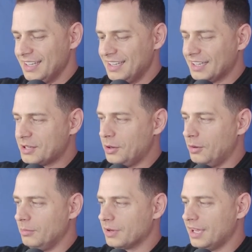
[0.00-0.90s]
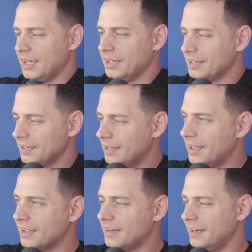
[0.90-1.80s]
dot com, okay?
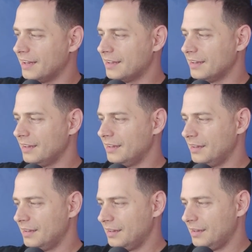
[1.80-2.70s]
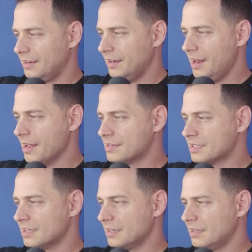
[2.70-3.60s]
And click
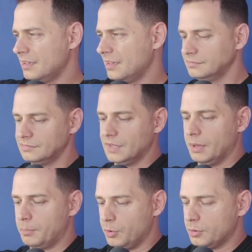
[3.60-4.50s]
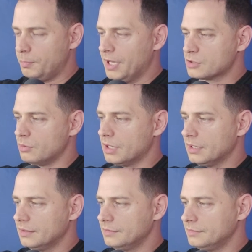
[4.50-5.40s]
next. And put a password.
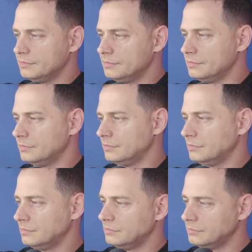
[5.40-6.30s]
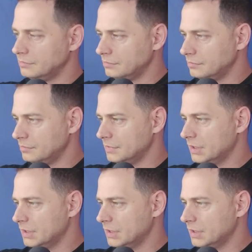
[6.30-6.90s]
Whatever email